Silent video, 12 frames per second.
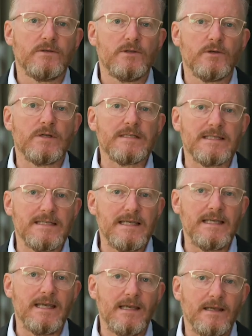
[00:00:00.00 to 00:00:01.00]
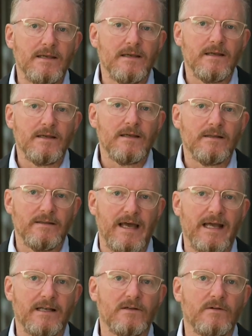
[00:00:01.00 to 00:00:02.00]
You can see
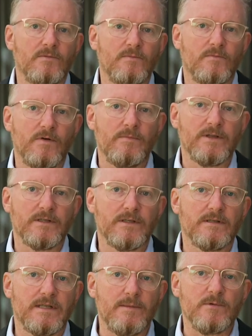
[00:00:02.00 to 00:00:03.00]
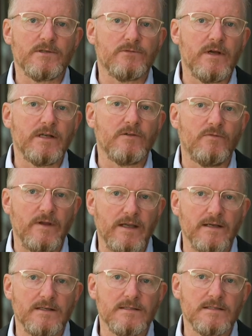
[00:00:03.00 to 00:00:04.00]
that from the demonstrated
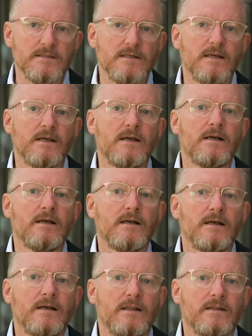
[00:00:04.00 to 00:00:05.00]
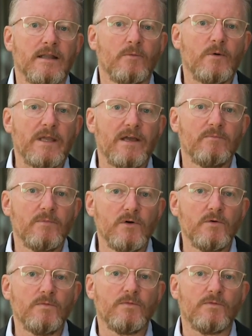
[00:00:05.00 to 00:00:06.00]
figures that we have
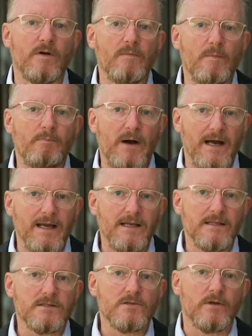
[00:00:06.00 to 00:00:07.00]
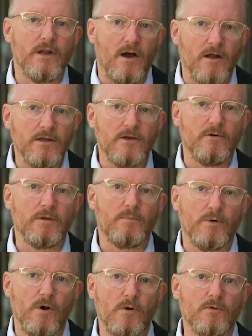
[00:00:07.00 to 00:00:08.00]
moved from a pilot to an ongoing
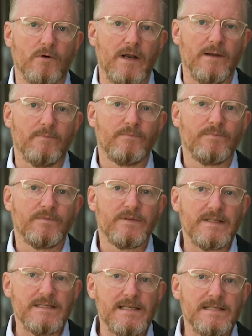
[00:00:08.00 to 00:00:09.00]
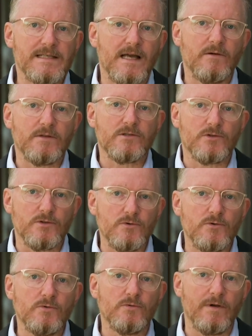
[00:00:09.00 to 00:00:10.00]
program. This is now a
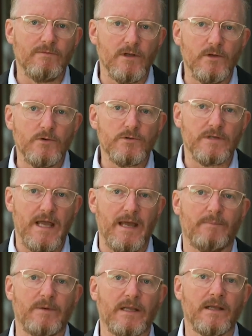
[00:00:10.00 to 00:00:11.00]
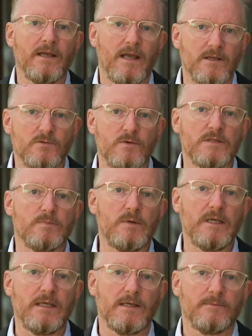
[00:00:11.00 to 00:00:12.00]
true revolution happening as we
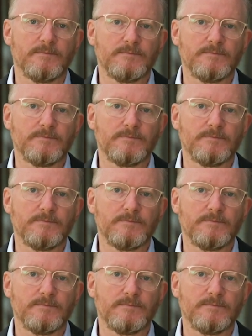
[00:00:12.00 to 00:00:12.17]
speak.